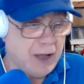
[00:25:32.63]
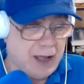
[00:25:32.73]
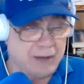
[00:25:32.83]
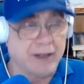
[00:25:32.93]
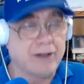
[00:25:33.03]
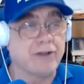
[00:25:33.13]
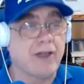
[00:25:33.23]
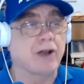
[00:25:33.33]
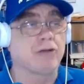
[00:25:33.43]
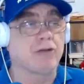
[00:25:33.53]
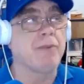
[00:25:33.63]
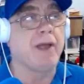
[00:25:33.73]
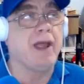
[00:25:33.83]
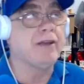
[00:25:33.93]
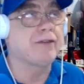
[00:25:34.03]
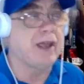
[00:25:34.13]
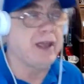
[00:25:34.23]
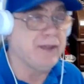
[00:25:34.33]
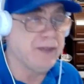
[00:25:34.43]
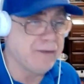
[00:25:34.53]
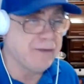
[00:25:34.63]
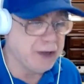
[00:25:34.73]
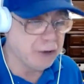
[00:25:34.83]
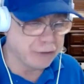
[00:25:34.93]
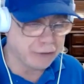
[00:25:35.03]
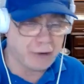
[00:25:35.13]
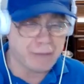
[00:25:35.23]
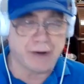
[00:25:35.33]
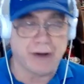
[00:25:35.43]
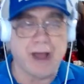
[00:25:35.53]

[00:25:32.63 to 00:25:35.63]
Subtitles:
And a link to that group is in the video description,